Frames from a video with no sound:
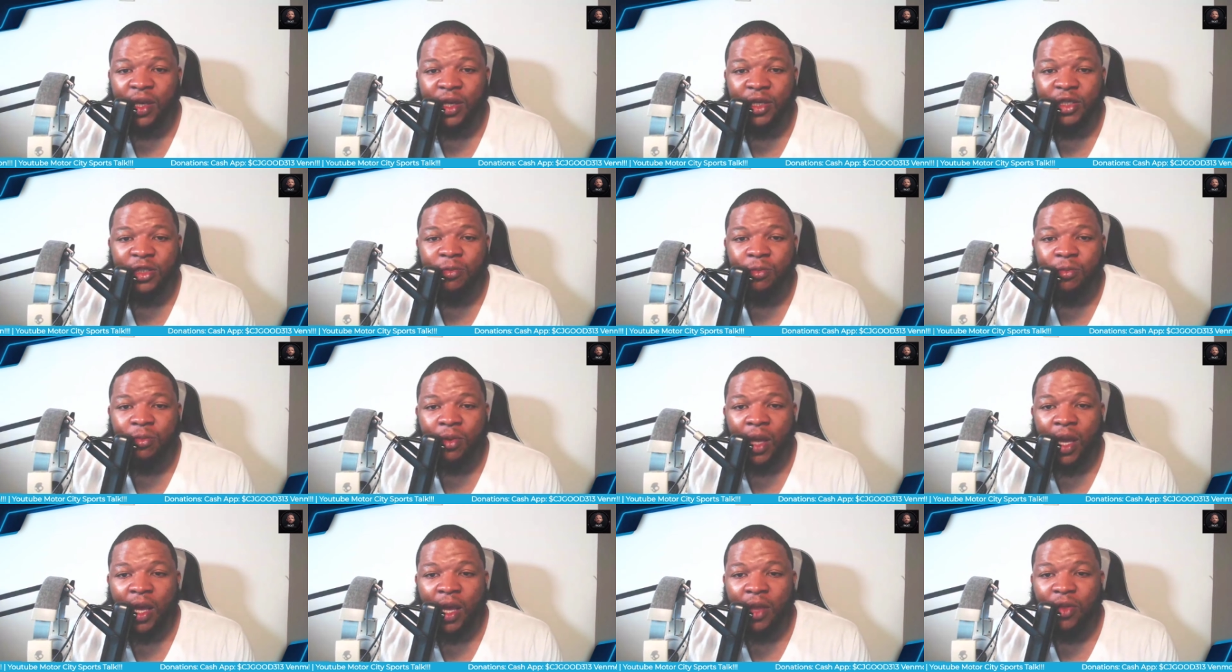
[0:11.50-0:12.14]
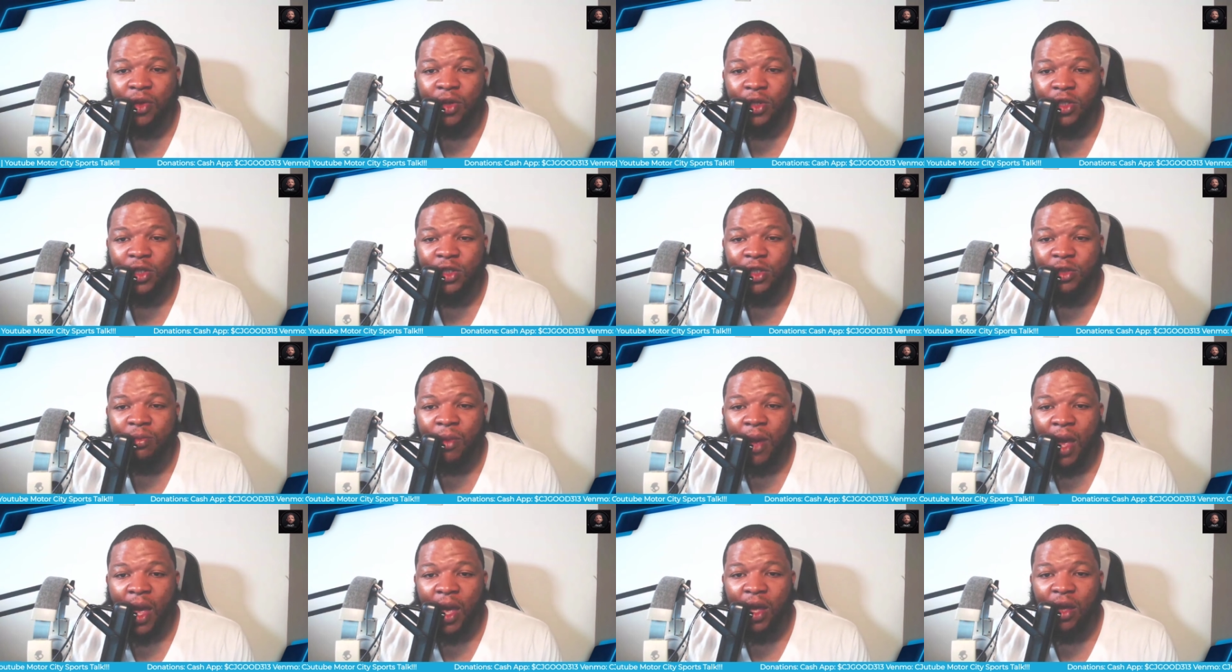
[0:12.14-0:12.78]
All right, man. We've
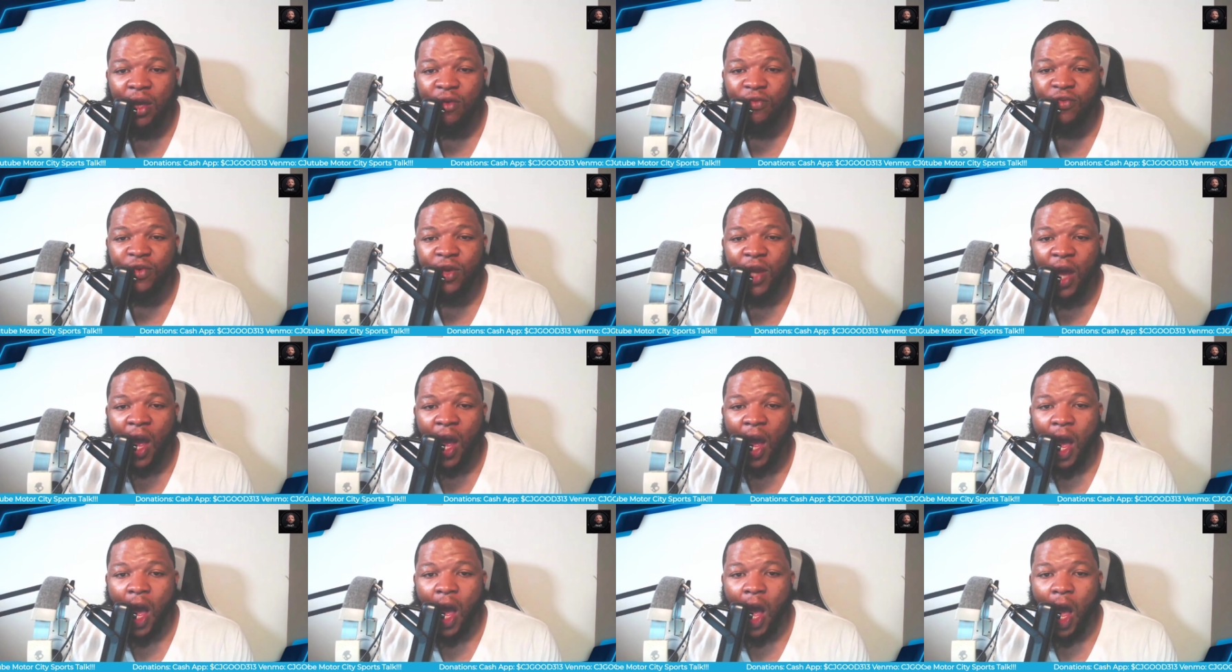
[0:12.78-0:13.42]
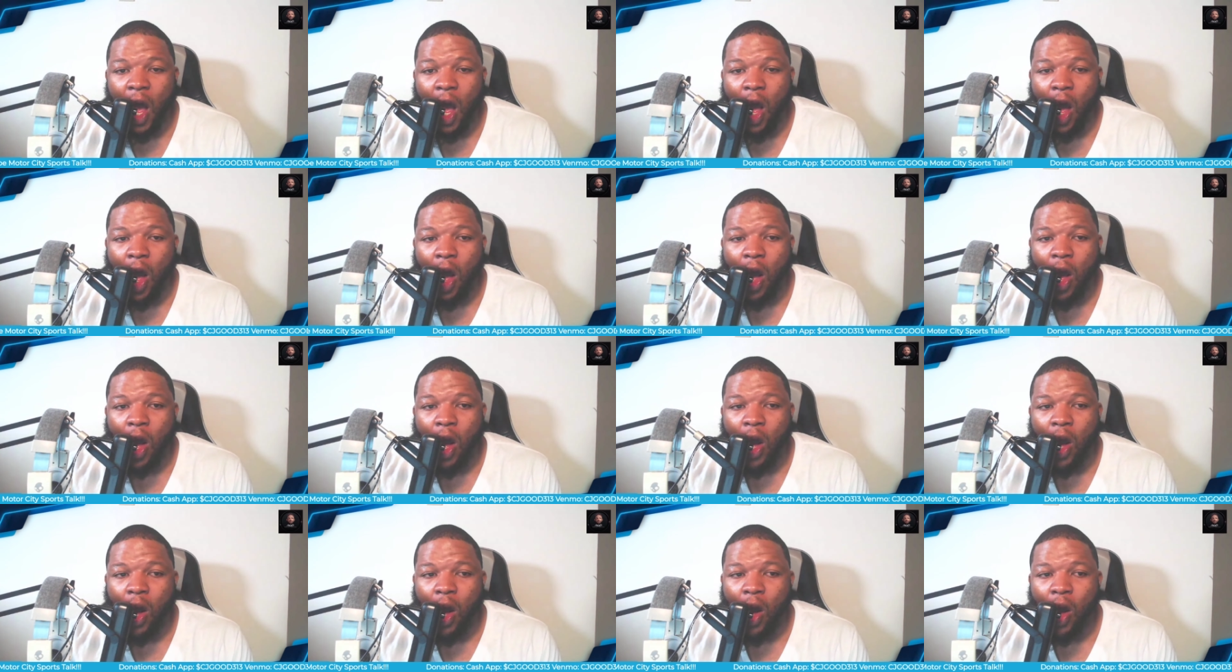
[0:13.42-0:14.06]
seen the Knicks play the
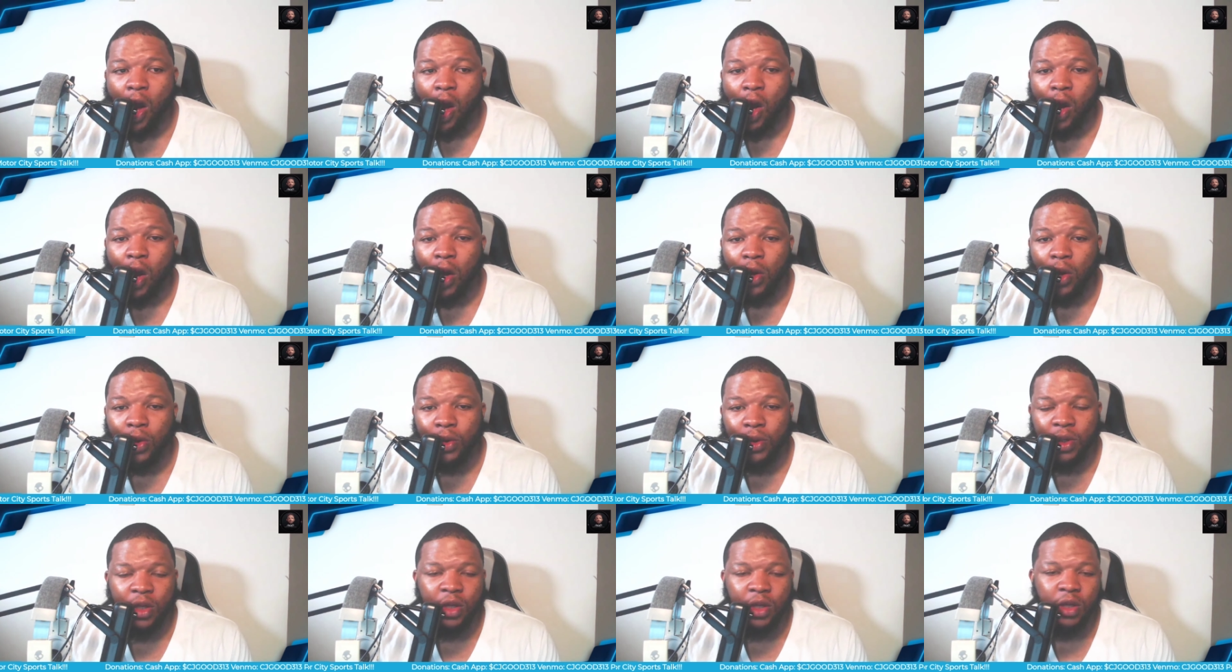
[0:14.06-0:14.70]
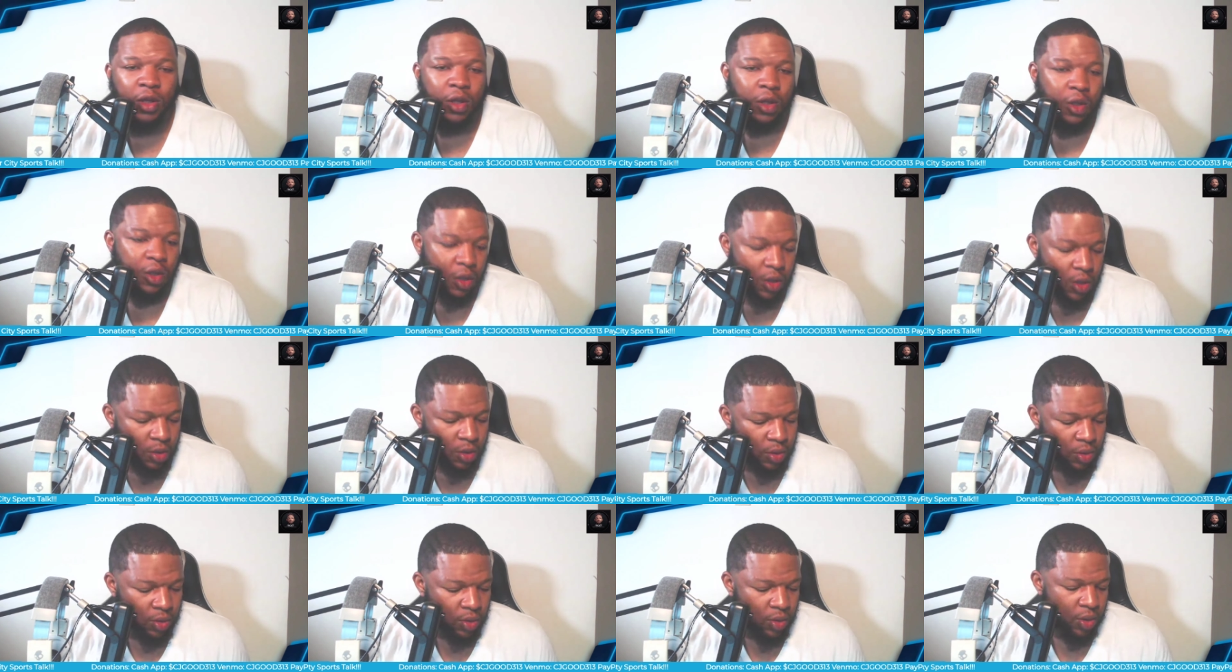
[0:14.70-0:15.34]
smack of down
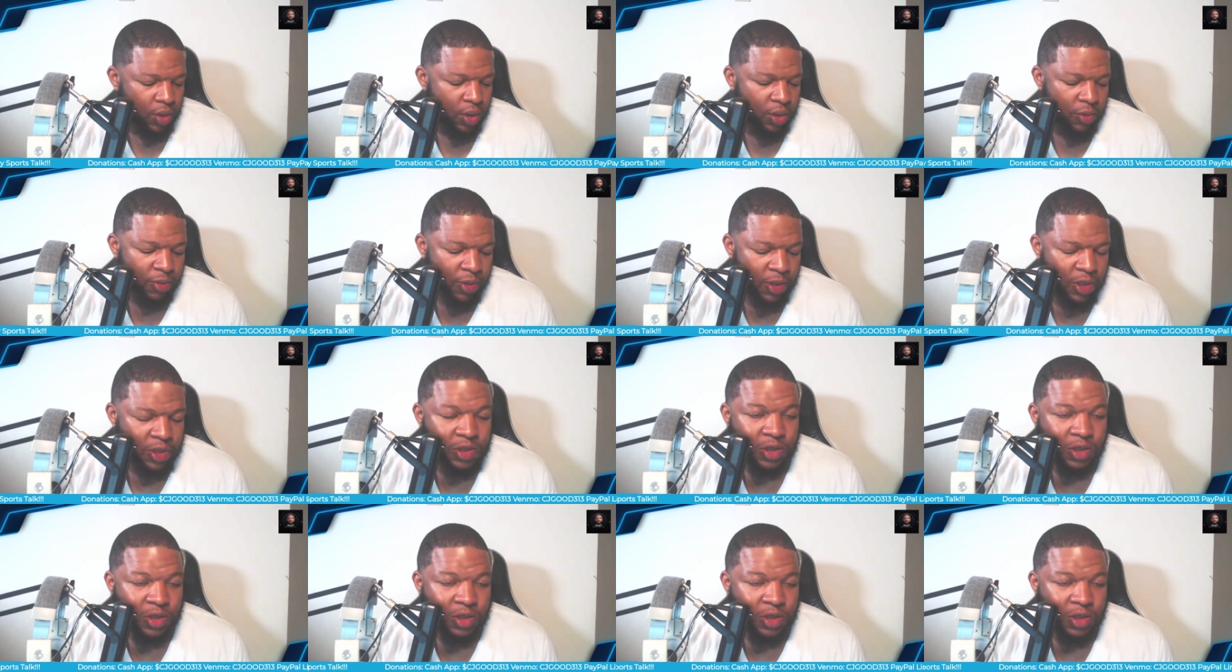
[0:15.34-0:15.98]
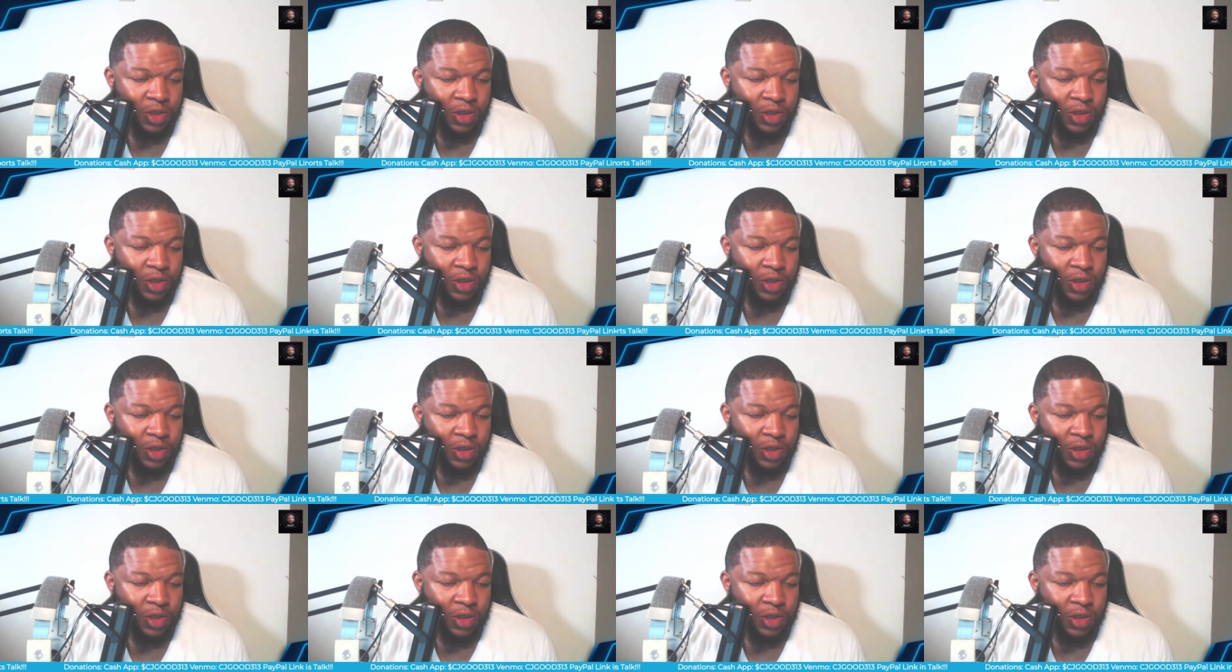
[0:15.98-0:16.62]
on the Pistons Rudy
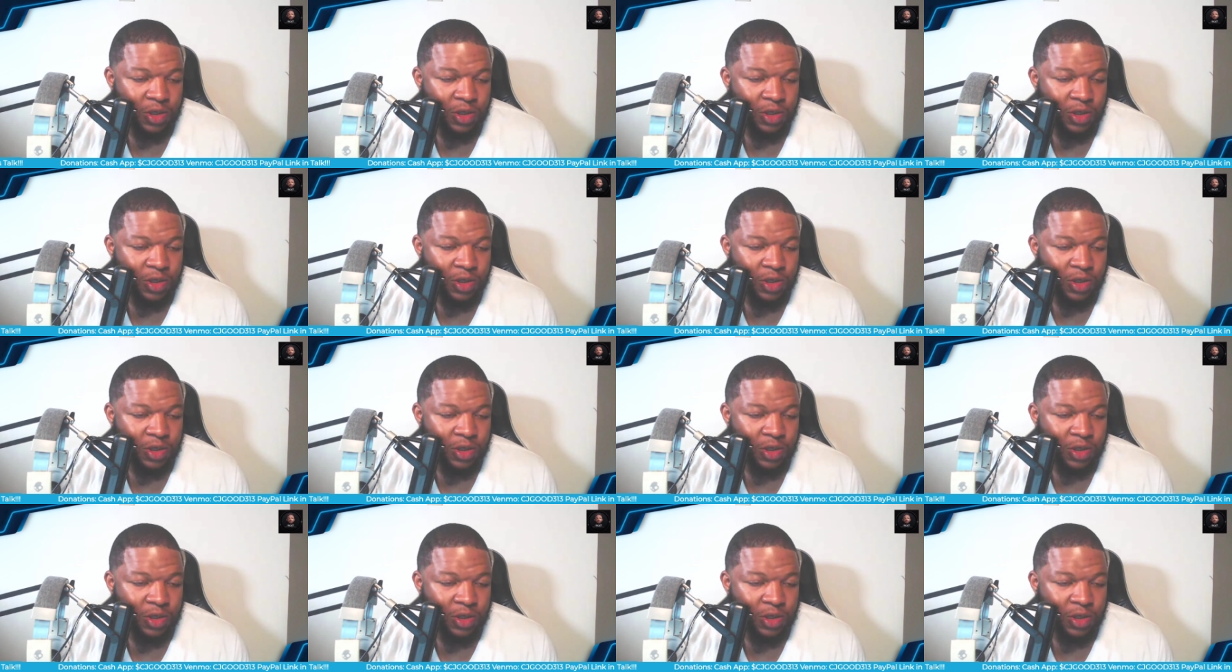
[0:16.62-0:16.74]
Poole.